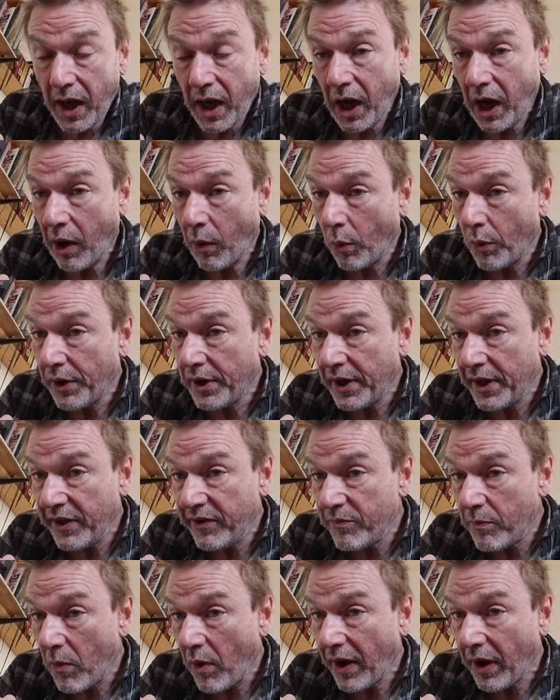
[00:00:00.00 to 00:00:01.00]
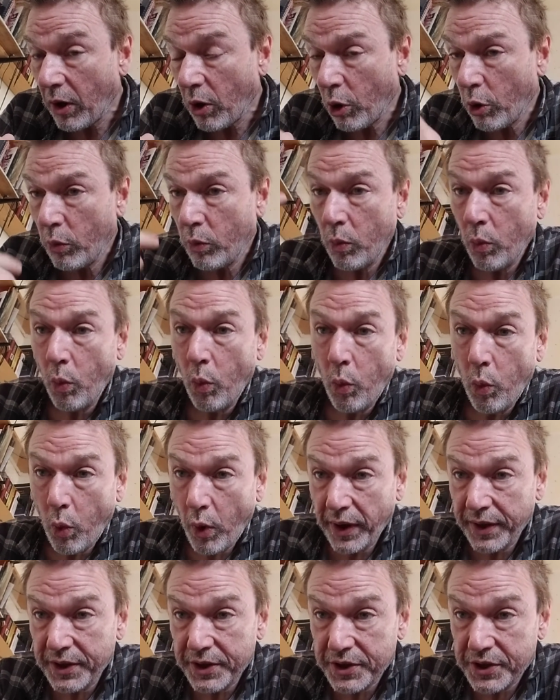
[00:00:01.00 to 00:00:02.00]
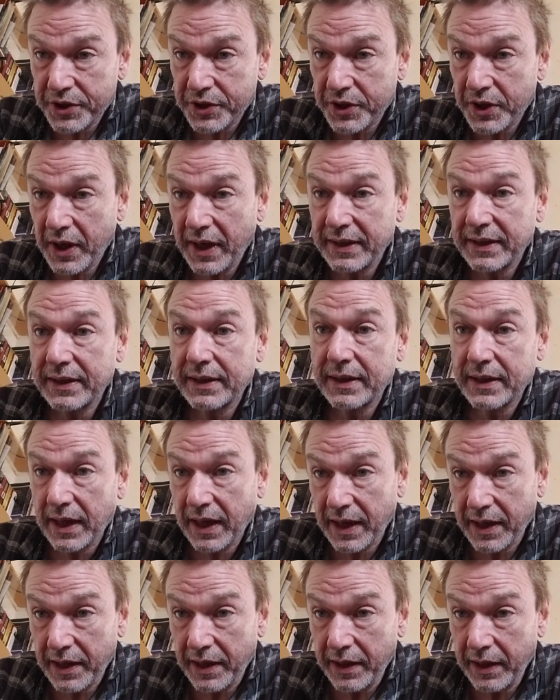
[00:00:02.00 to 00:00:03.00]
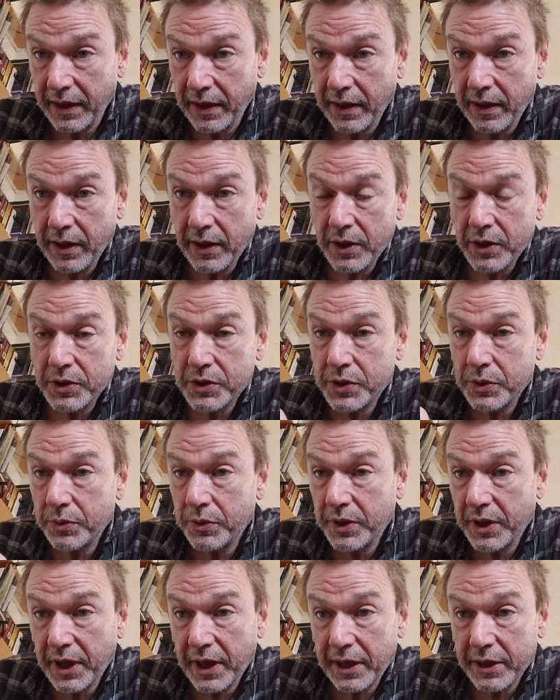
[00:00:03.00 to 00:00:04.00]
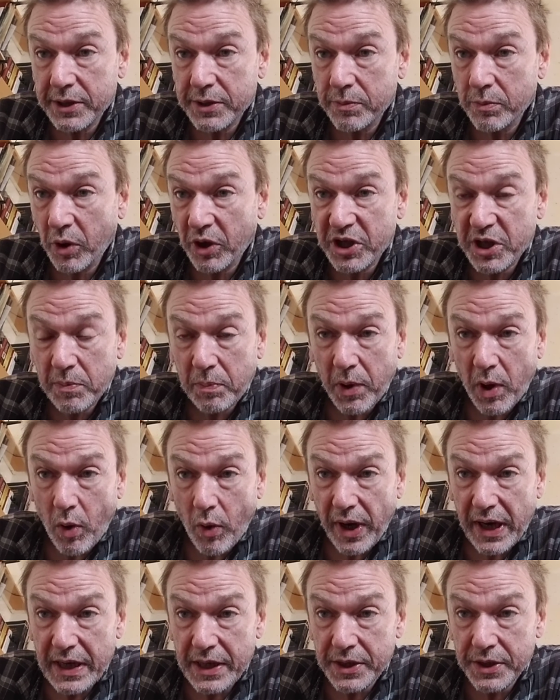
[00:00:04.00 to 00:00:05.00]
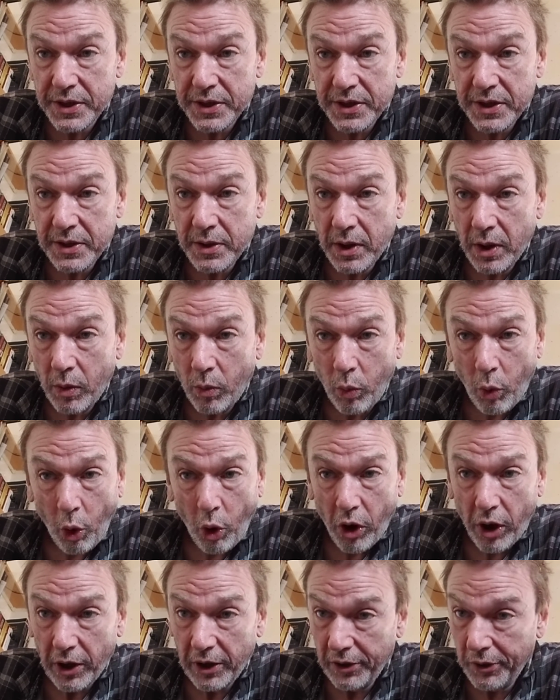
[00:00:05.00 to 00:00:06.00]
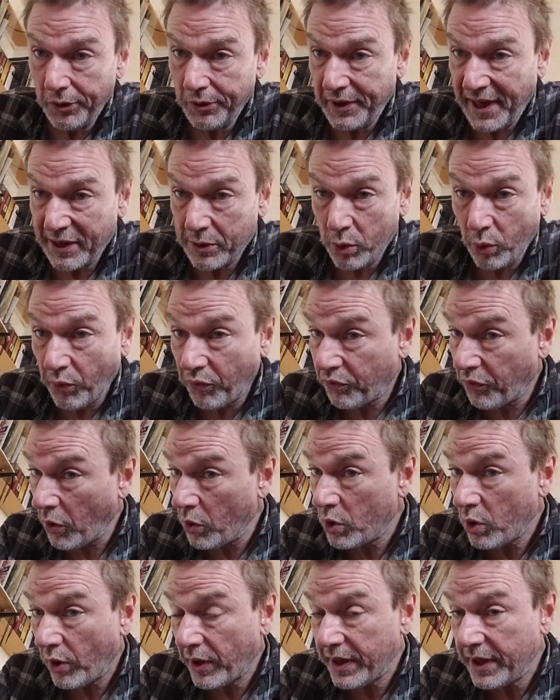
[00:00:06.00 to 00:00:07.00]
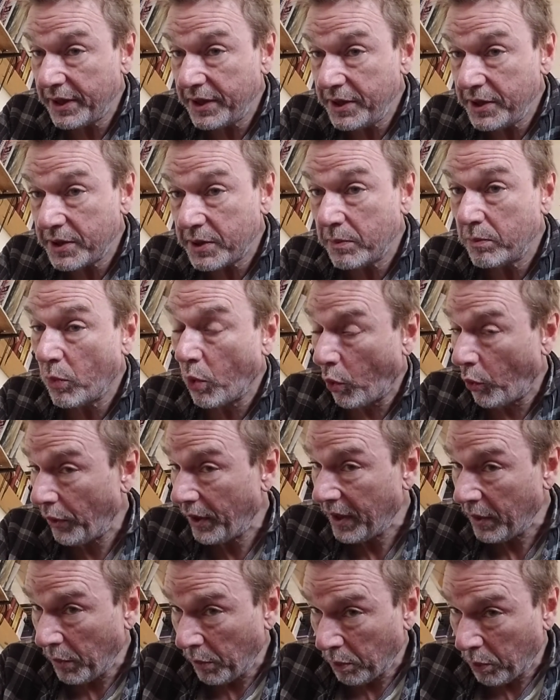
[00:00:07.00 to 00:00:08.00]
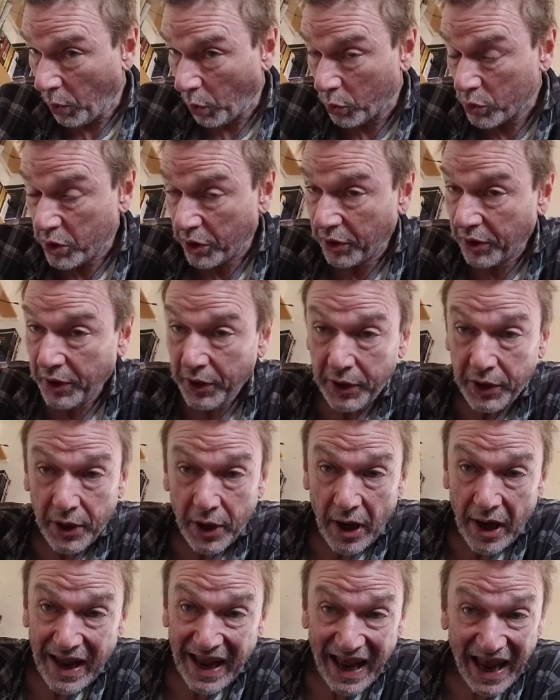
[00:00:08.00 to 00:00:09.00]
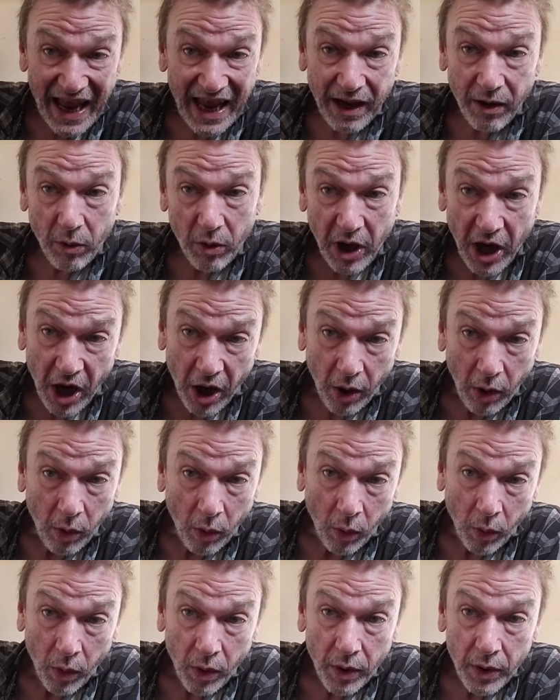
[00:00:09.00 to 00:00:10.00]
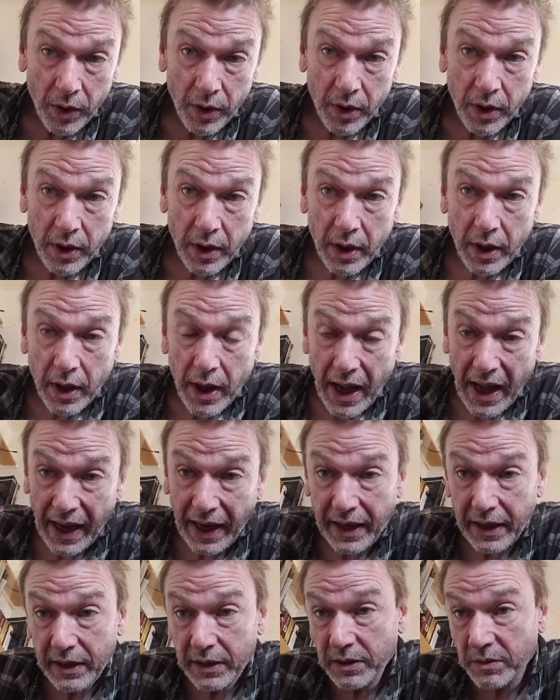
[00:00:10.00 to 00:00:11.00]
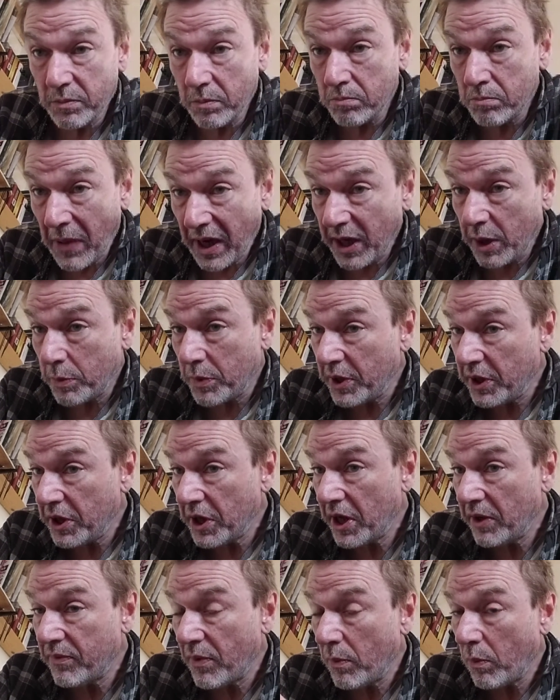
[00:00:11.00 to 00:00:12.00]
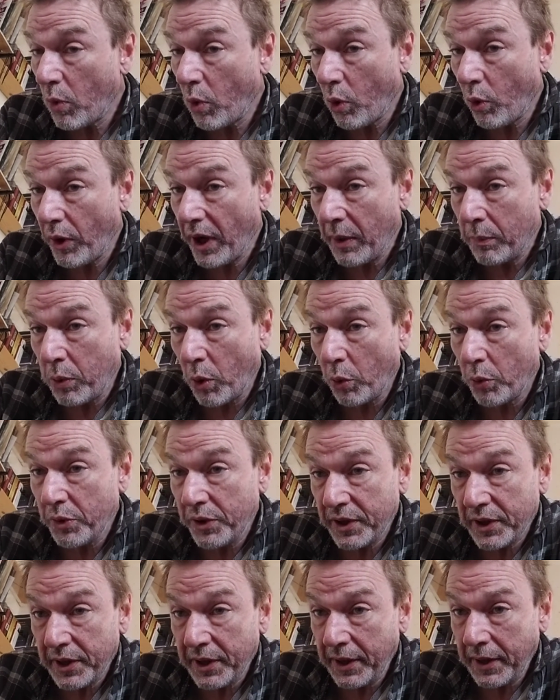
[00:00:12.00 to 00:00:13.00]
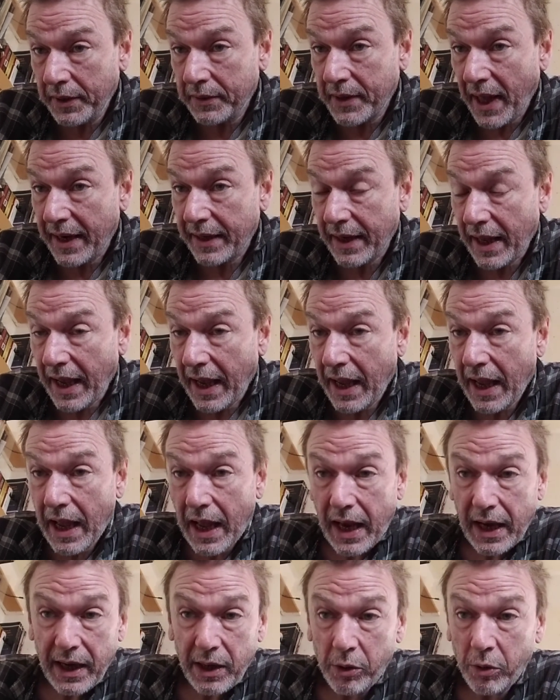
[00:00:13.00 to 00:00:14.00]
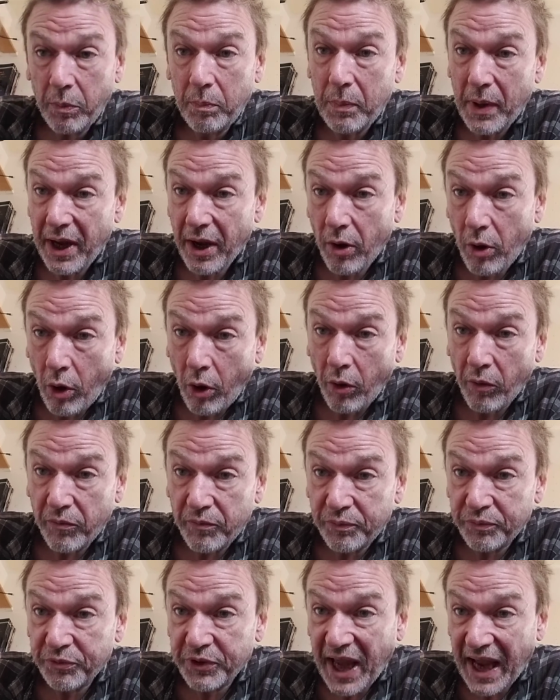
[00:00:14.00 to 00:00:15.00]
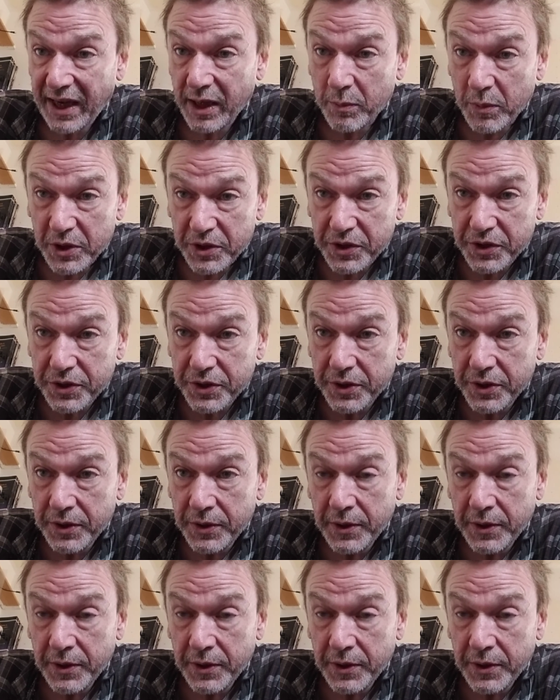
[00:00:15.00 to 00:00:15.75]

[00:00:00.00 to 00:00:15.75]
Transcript: I would leave my home once a day to get my supplies, what little food I eat, more importantly, alcohol, and maybe even more importantly than that, a little bit of cannabis.